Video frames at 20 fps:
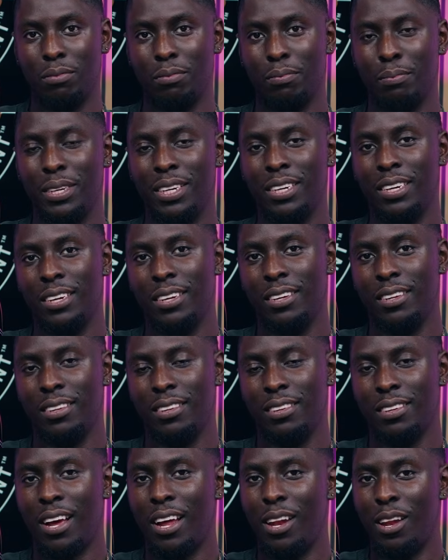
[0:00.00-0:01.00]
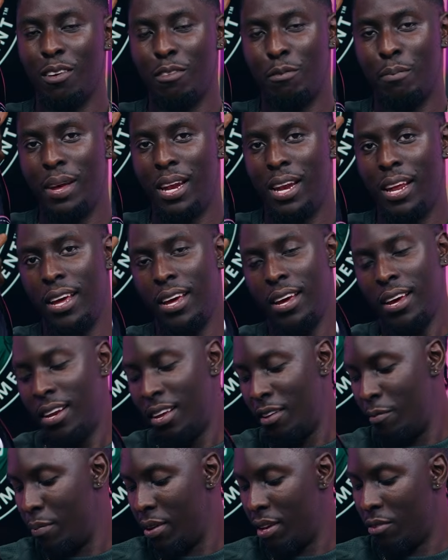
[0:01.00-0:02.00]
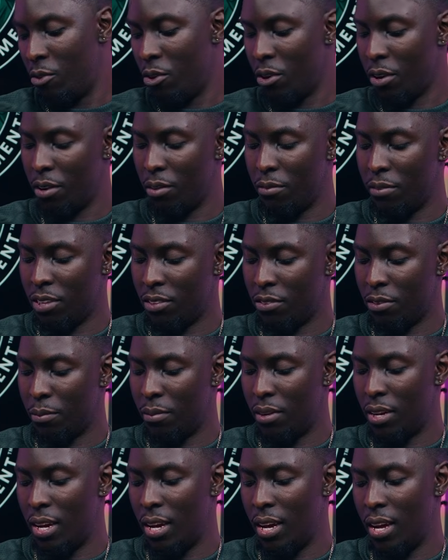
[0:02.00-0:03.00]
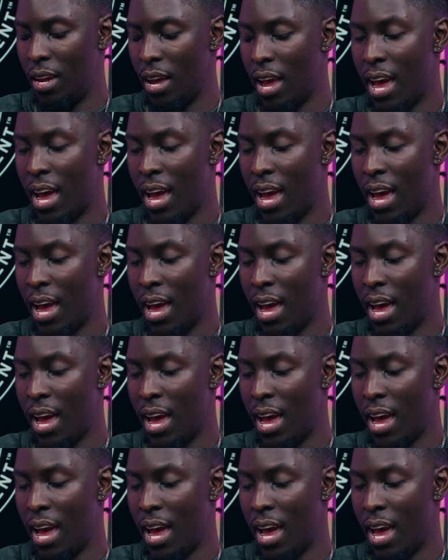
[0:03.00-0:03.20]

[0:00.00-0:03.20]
because I love Bel Air and they've been rocking with us from day,